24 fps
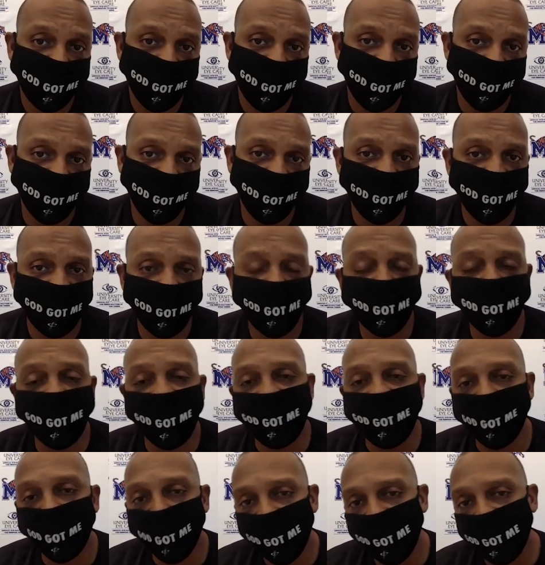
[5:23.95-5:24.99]
But we do try
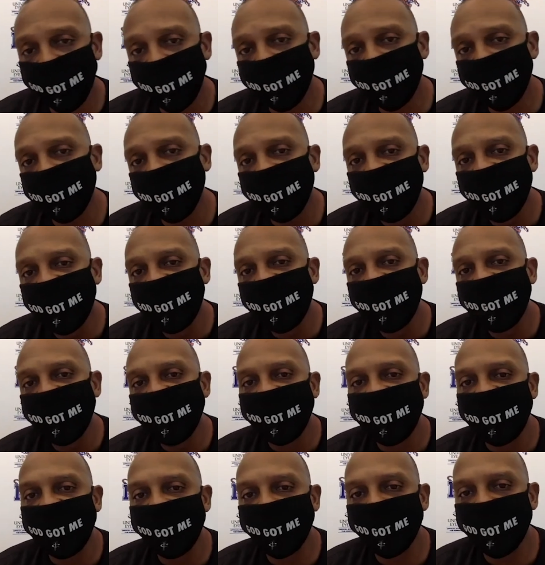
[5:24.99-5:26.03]
to run
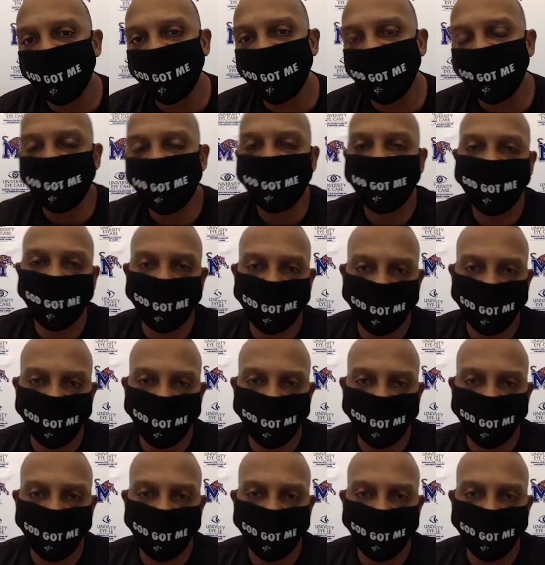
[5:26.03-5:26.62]
and make it,